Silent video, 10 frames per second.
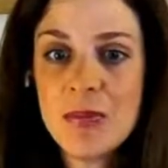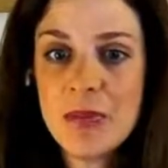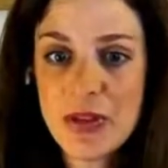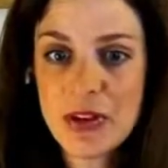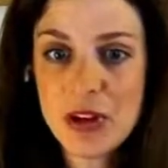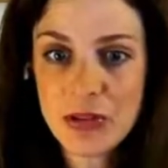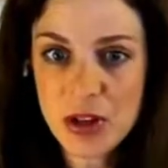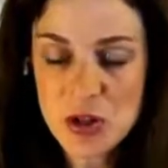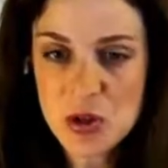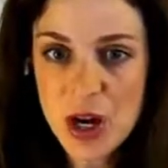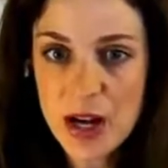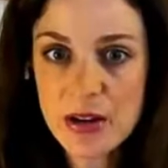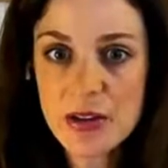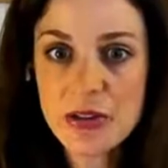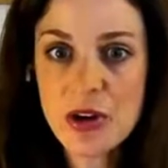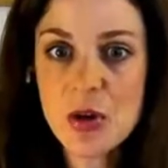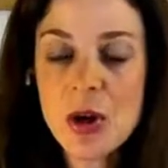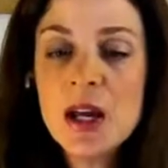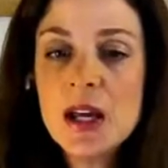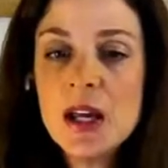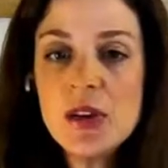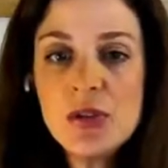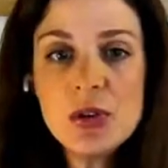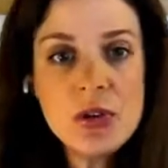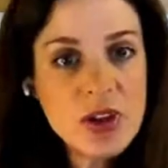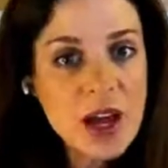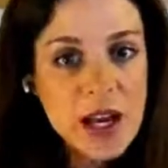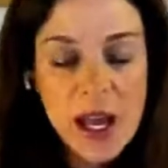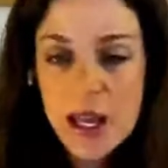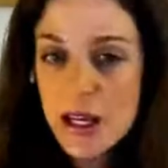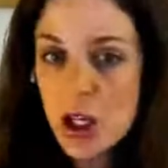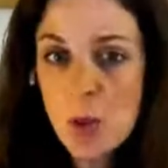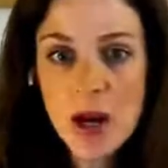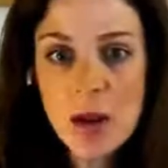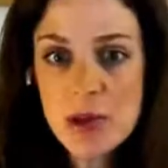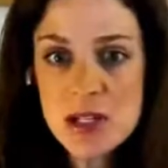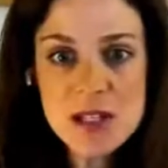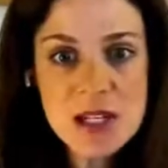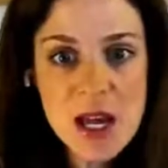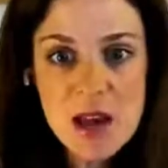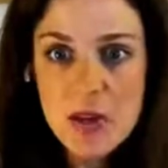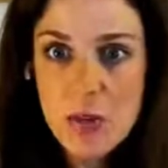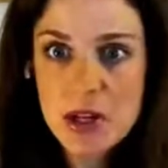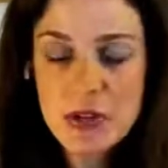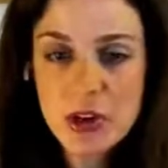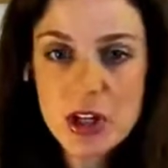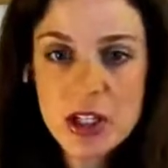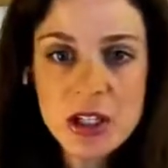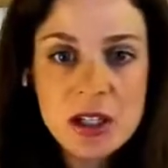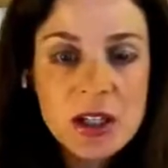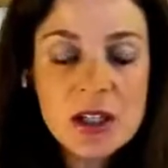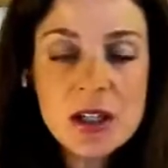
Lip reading: That's going to suck you dry. So if you decide, hey, you know what, I'm going to stay, the money's good,